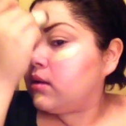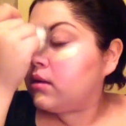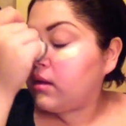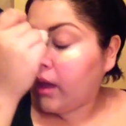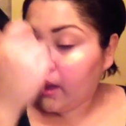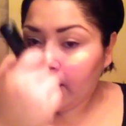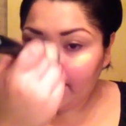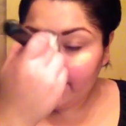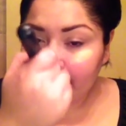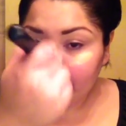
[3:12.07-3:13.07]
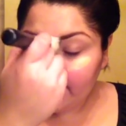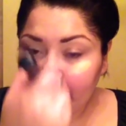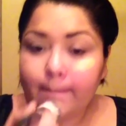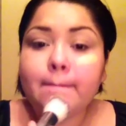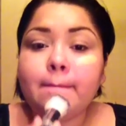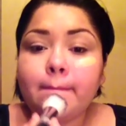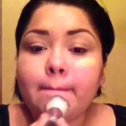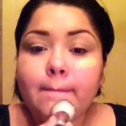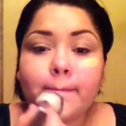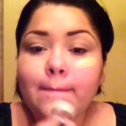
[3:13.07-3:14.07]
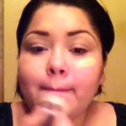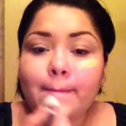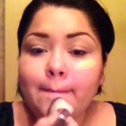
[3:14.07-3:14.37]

I really don't want to take it throughout my face.